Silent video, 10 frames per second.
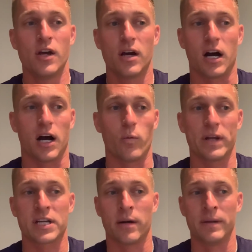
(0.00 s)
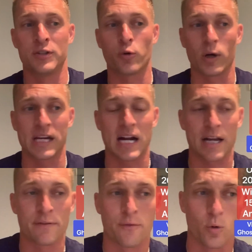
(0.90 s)
Uh, we come in 29
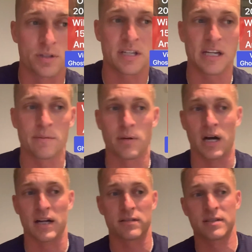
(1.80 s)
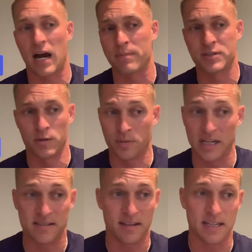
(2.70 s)
to 14 uh, top tier
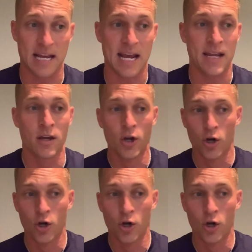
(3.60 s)
plays of the day.